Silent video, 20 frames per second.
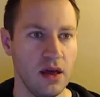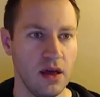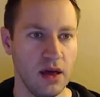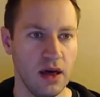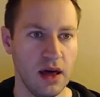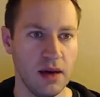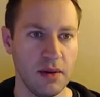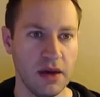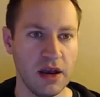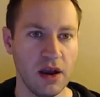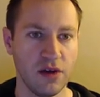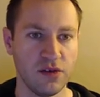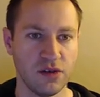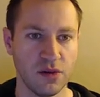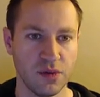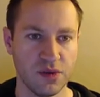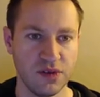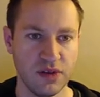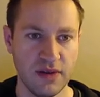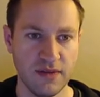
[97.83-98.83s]
Uh, it also
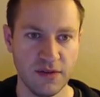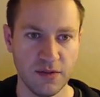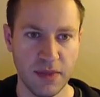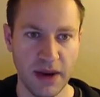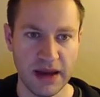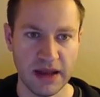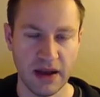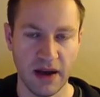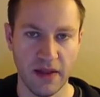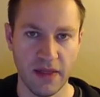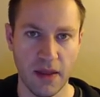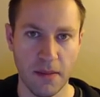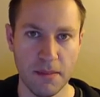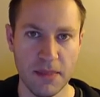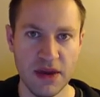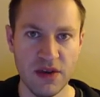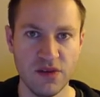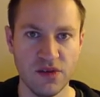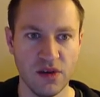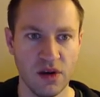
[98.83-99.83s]
receives byte on the
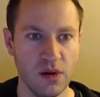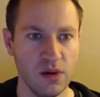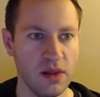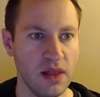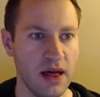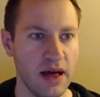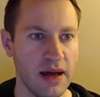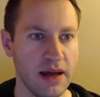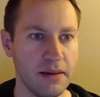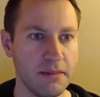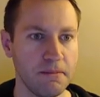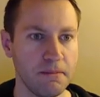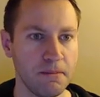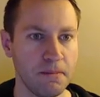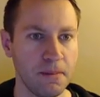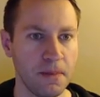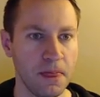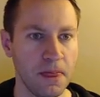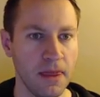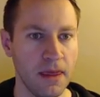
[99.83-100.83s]
MISO line.
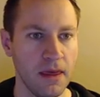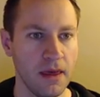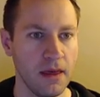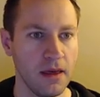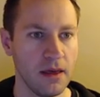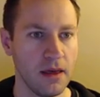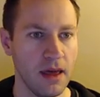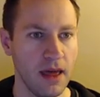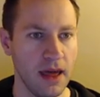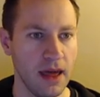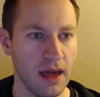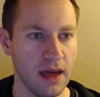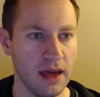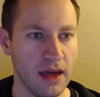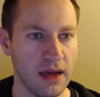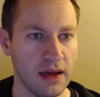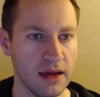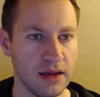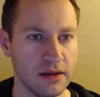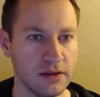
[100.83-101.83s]

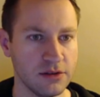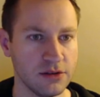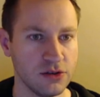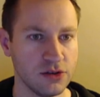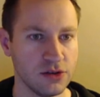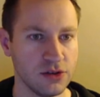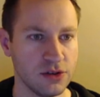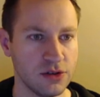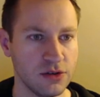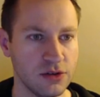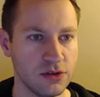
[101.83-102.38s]
And